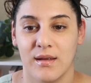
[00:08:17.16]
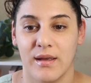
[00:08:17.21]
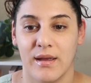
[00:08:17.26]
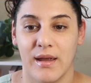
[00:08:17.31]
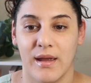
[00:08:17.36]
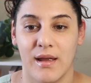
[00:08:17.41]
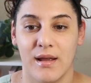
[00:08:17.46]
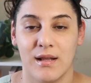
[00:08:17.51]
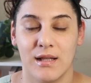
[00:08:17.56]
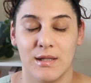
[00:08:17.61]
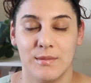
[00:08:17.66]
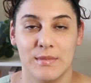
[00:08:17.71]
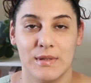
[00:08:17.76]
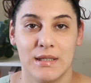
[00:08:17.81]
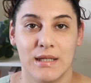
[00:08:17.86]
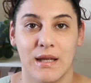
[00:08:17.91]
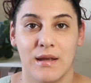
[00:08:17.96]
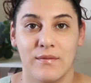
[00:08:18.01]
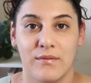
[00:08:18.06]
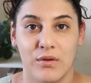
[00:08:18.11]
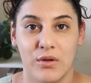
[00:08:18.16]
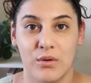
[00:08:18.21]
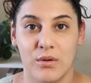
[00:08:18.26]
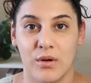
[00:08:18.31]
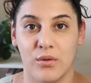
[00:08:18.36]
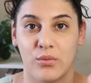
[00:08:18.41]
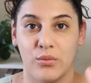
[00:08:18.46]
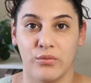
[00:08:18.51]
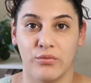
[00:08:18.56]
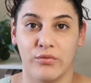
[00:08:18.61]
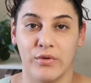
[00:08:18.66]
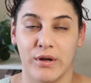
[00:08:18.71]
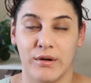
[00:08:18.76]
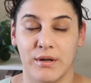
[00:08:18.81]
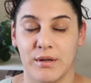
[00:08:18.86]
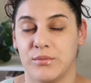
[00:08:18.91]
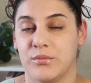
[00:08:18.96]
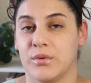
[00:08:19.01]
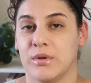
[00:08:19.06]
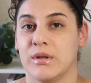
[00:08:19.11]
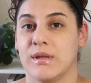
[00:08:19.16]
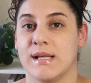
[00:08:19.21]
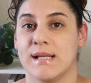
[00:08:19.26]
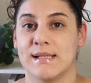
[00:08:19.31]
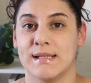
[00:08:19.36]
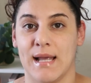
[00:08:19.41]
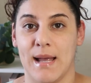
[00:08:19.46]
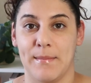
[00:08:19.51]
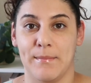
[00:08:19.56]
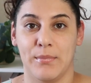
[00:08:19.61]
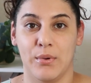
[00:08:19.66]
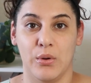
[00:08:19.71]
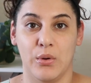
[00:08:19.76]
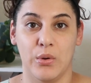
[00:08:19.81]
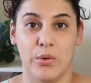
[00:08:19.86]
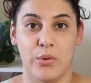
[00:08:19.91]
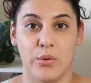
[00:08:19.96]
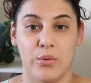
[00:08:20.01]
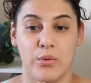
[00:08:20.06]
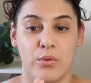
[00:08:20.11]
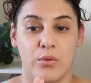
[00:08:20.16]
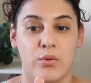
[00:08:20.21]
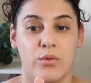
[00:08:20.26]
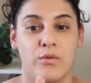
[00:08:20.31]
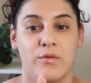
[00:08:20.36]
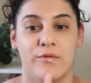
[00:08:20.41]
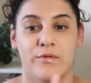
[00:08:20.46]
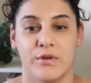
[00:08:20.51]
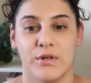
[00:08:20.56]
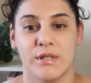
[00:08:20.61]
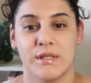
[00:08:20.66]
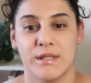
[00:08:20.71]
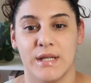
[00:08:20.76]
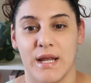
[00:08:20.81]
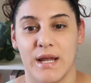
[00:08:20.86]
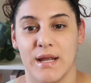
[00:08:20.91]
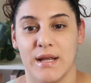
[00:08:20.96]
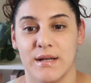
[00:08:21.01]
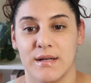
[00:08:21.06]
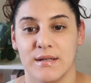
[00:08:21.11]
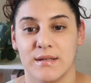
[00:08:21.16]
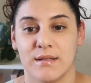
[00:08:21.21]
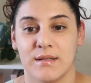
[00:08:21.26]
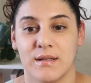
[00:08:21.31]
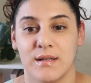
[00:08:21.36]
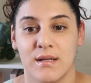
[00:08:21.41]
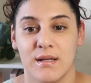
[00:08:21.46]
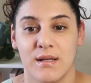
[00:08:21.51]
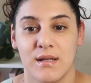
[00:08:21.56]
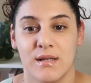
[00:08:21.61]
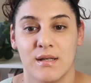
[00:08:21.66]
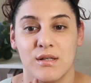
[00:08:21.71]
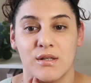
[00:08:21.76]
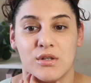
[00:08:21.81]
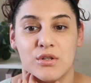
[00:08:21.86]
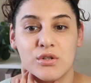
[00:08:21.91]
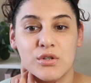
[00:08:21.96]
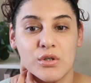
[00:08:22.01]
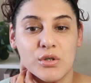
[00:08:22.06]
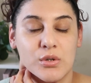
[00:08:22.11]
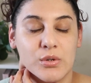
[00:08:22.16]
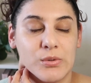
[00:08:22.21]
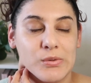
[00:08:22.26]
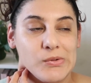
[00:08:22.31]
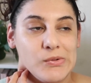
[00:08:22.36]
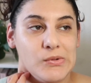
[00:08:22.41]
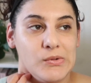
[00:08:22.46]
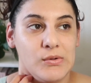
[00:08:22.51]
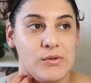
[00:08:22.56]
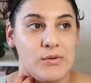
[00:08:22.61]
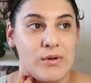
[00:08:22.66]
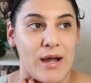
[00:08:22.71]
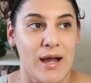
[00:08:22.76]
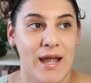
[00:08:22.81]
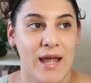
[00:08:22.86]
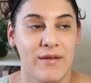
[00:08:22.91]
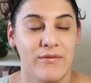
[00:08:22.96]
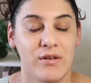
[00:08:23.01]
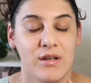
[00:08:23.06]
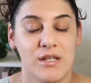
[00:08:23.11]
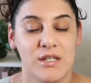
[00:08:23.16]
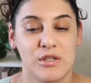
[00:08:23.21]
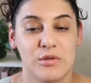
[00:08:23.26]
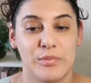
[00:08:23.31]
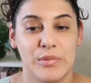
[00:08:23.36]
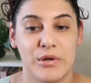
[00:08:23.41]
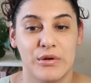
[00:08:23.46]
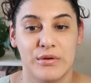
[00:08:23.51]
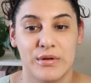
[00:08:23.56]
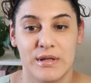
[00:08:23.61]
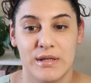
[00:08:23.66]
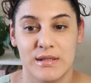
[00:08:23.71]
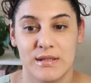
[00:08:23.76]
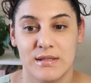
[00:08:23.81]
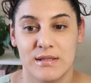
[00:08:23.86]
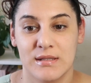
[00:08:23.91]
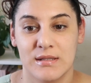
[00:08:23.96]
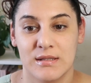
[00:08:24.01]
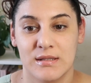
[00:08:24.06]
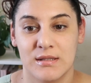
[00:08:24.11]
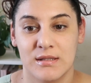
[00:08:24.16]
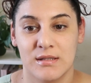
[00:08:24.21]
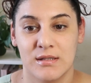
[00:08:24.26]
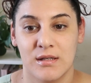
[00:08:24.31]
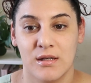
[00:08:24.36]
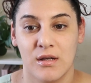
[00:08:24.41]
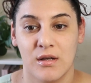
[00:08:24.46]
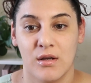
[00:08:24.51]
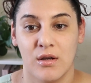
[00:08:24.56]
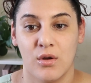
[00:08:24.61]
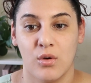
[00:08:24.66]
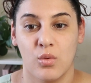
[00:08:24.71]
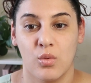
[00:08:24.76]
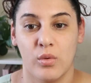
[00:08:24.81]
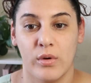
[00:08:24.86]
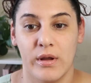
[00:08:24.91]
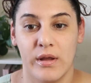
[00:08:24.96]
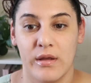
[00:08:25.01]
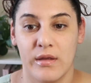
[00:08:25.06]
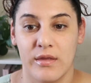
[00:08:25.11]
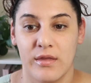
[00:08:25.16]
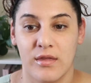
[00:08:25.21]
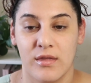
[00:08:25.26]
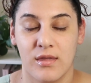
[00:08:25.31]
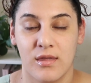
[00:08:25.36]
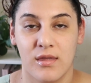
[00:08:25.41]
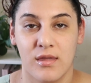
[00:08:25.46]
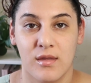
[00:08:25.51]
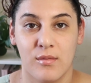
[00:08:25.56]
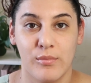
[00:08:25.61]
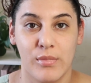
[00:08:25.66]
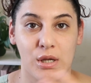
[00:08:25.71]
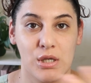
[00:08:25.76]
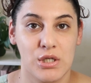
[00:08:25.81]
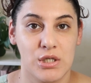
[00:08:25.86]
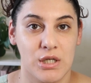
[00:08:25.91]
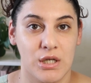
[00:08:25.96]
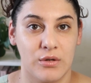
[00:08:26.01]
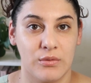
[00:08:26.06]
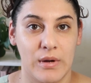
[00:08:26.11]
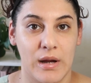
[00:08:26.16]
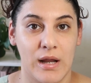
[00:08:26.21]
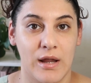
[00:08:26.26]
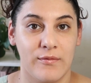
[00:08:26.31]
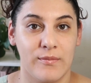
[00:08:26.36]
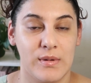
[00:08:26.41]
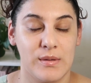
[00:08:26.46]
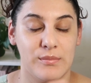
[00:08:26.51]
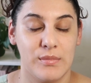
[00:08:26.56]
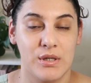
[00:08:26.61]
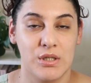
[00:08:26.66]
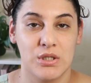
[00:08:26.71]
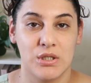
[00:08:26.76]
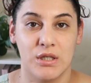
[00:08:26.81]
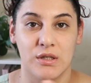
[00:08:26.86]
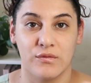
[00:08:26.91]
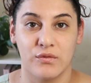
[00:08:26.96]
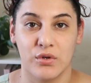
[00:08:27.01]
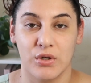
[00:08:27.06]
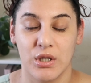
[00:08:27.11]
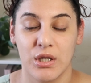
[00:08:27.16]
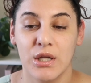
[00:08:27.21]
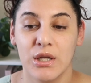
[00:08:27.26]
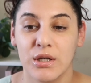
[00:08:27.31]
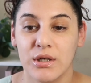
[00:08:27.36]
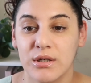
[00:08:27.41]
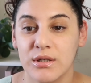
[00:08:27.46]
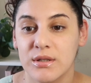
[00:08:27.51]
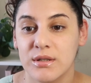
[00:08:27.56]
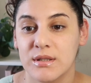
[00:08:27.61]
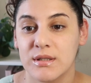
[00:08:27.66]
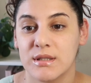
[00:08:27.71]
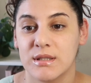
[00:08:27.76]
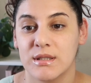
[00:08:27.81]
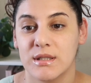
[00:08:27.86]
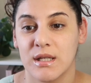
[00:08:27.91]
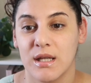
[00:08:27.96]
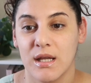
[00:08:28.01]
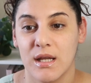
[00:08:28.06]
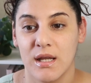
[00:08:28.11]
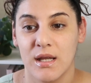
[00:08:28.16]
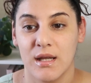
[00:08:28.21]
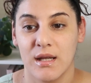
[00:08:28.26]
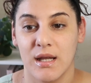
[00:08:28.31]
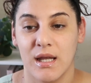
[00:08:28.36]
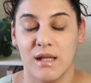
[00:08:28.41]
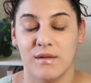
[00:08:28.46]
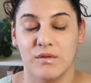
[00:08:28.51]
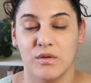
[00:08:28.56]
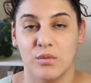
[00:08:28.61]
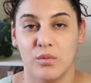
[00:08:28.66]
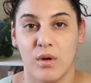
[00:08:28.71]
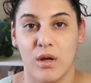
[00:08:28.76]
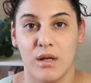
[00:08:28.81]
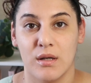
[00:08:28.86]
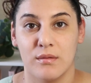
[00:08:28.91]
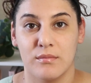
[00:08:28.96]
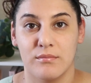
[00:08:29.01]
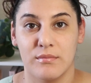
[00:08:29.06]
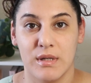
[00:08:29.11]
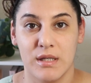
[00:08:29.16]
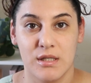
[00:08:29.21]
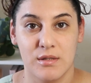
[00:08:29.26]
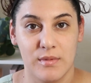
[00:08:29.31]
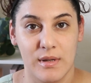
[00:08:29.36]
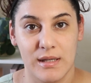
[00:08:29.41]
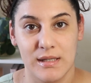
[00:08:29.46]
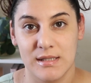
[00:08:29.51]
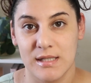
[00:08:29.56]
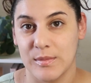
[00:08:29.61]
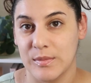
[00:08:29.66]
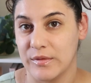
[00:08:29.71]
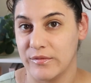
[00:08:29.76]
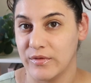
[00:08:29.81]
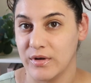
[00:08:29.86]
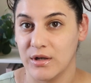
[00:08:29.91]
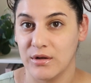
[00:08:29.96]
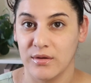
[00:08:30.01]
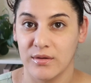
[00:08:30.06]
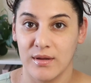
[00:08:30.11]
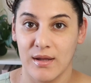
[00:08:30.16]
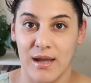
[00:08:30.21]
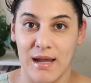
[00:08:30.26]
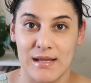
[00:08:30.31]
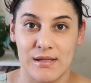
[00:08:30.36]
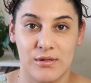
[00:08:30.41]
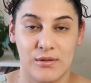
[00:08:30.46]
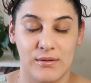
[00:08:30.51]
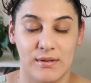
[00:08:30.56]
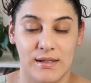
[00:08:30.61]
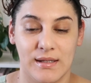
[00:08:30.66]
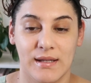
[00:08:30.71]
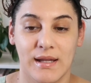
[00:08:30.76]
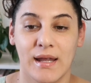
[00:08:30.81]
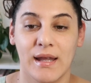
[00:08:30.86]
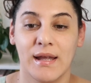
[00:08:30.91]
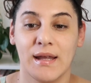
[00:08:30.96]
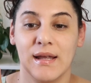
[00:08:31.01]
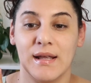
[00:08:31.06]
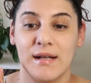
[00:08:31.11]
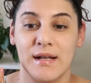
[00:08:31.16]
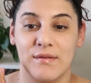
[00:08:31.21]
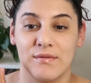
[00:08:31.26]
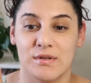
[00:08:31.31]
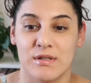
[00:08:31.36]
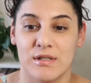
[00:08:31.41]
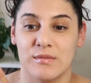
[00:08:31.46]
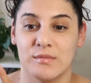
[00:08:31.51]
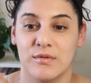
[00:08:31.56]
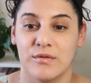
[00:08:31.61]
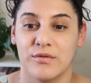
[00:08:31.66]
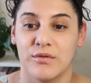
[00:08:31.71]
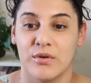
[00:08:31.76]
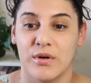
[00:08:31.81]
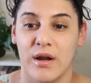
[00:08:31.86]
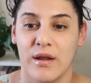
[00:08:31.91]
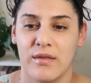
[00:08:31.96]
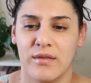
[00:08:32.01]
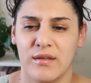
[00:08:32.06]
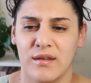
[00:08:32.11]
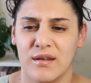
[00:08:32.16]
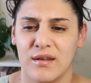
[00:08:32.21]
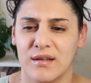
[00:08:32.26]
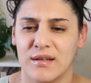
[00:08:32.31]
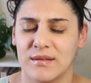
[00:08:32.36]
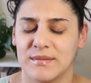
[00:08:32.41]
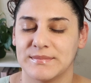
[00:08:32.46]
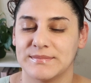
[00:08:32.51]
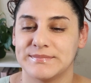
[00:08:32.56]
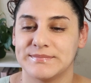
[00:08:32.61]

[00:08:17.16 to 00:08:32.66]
And let me give you a very real example firsthand. So I have experience with budgeting, right? I've been budgeting for years. And if you want me to make a separate video on that, I totally can. I've done it before, I think.